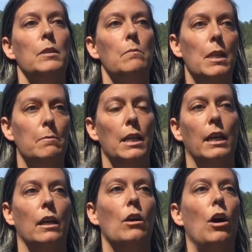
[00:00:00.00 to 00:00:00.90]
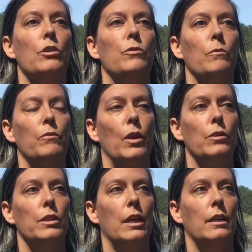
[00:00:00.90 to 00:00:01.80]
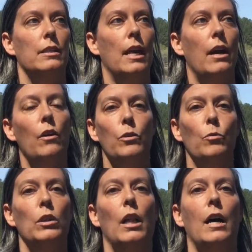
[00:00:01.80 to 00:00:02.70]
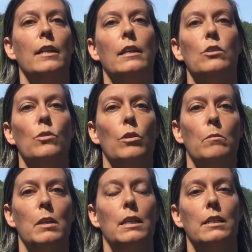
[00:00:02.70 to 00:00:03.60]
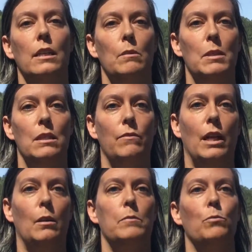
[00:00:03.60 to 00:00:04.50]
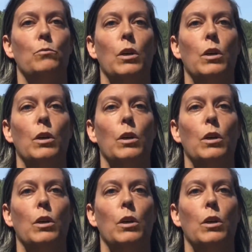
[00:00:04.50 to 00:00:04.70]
sometimes I get calls from folks that say, oh, the woodlot next door to me is going to be developed.